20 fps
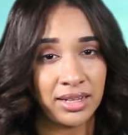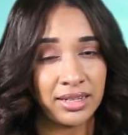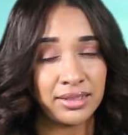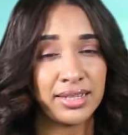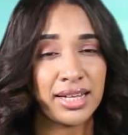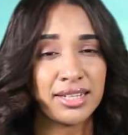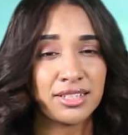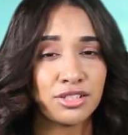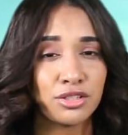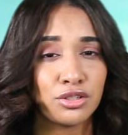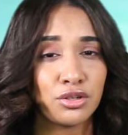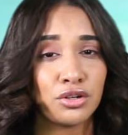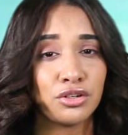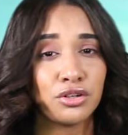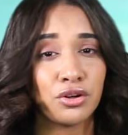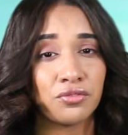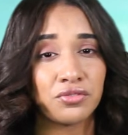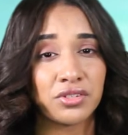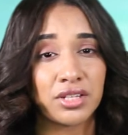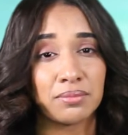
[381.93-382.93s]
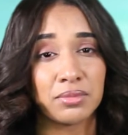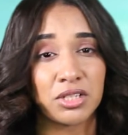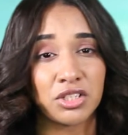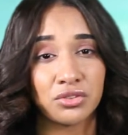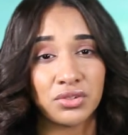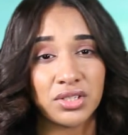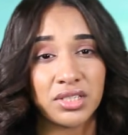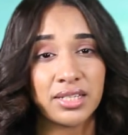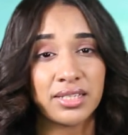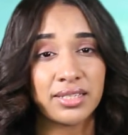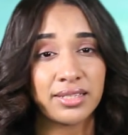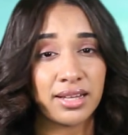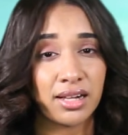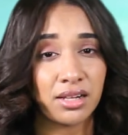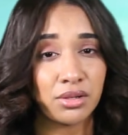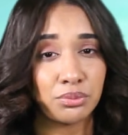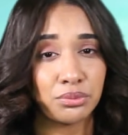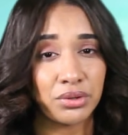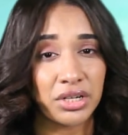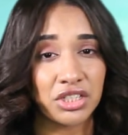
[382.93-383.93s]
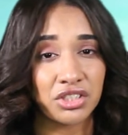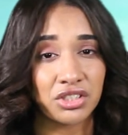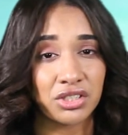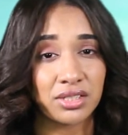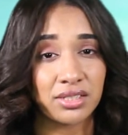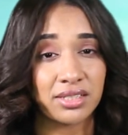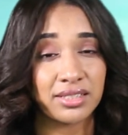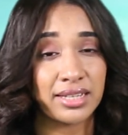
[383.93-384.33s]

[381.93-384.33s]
Let's learn of some interesting celebrations